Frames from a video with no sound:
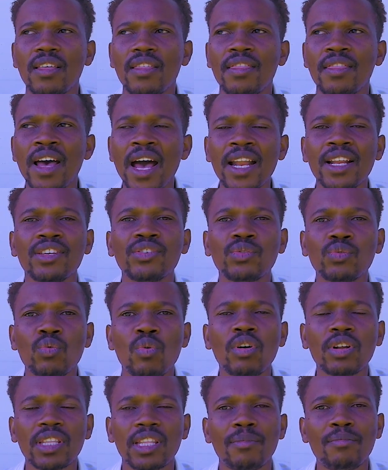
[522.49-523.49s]
That is
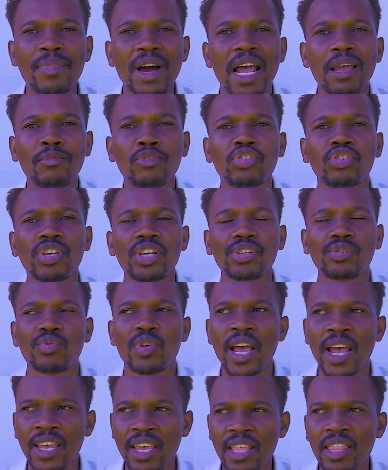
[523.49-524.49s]
what the Bible says.
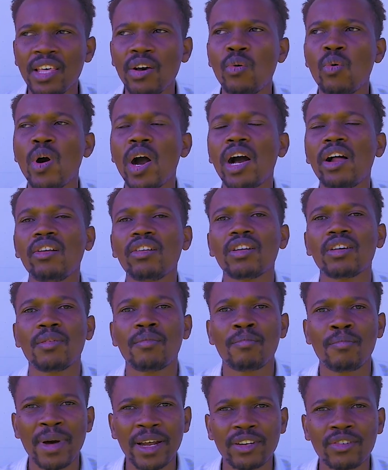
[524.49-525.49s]
We are in the world
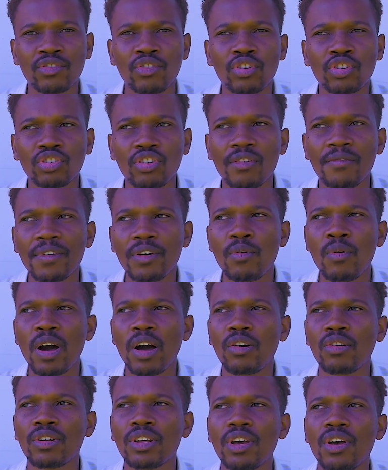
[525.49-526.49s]
but not of the
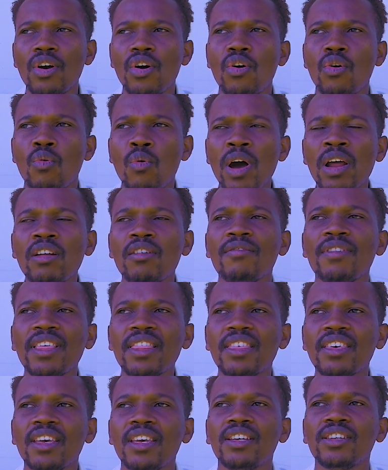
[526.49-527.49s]
world. One of the
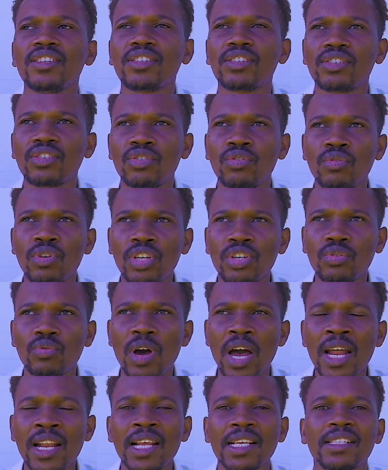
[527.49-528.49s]
things you need to
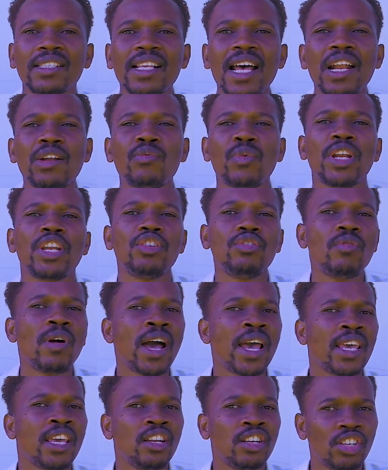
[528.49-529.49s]
understand when you
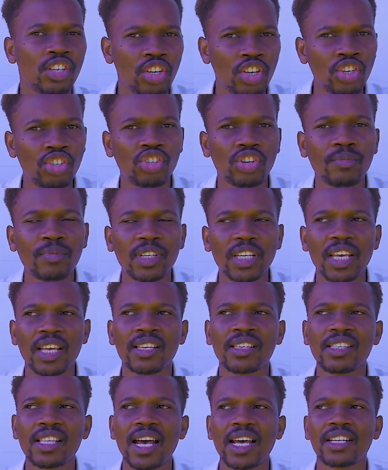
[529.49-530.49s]
are in Egypt
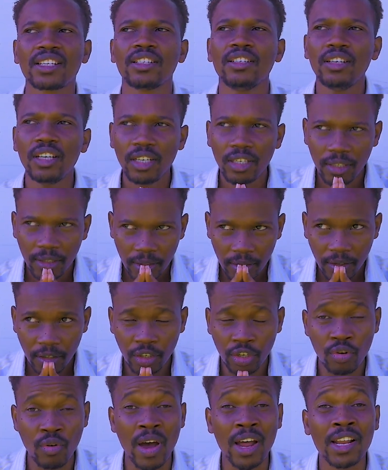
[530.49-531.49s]
is that
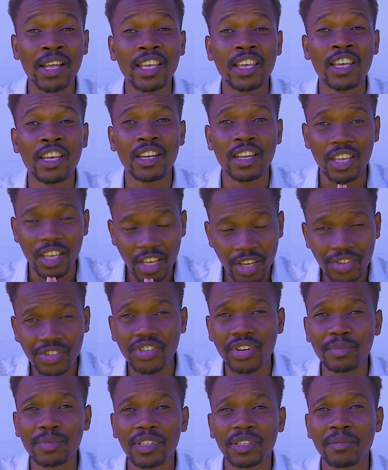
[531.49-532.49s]
you are in
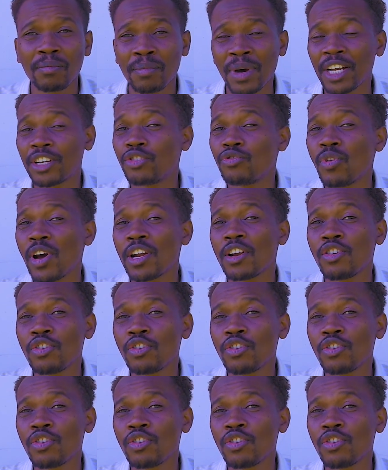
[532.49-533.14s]
Egypt, but you